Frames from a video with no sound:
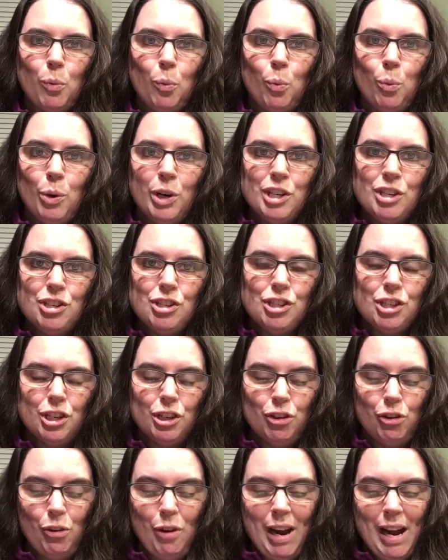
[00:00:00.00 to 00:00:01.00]

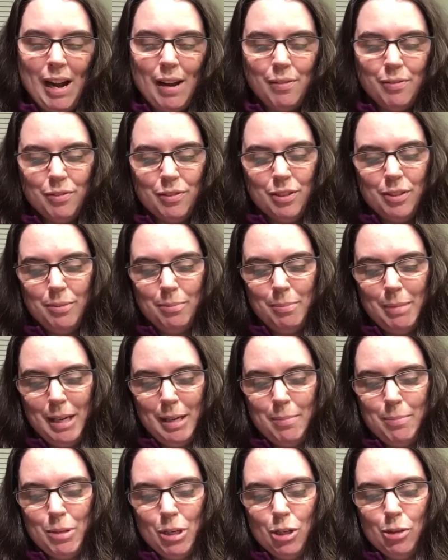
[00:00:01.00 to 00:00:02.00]
Wishcraft by
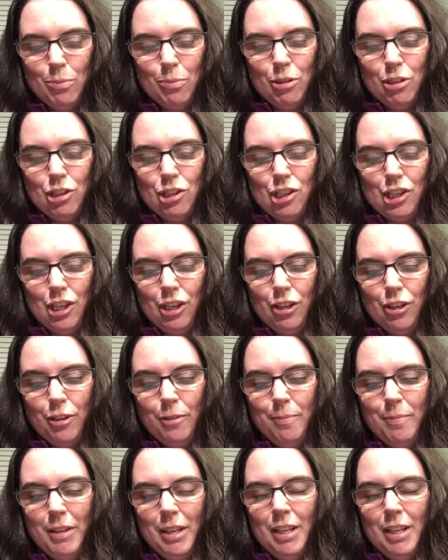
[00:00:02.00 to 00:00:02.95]
Barbara Sher.